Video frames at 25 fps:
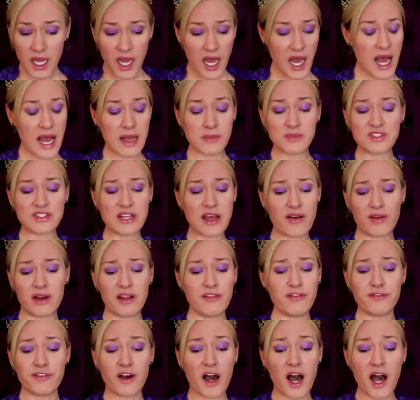I'm
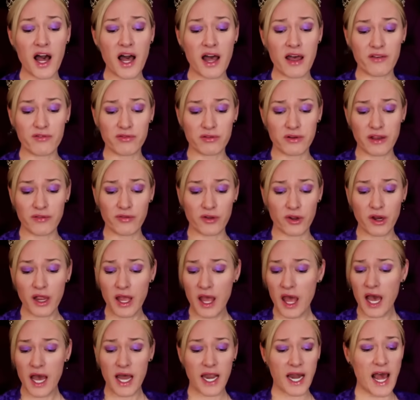75, River,
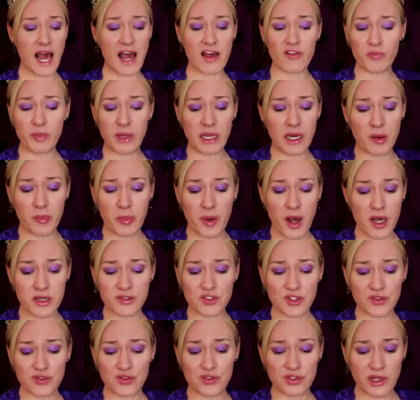and I've been a
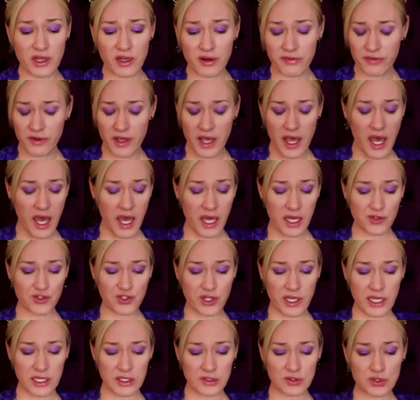basketeer for
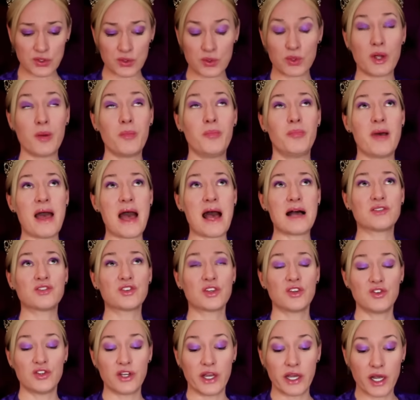ages, or a
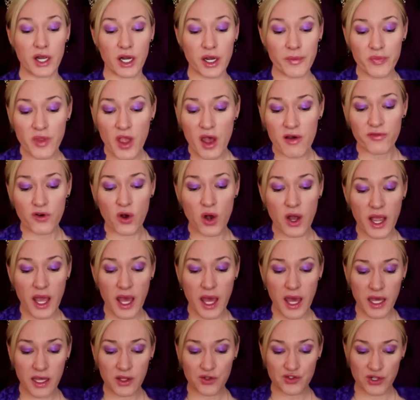basketeer, for
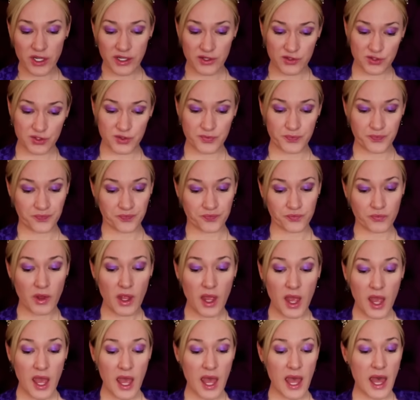ages,
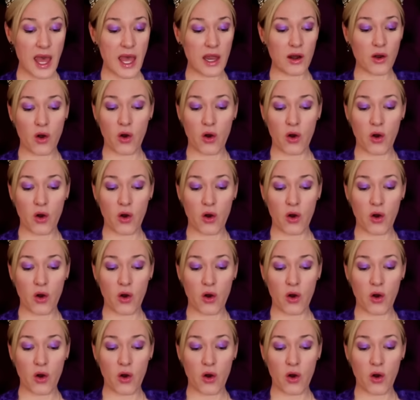and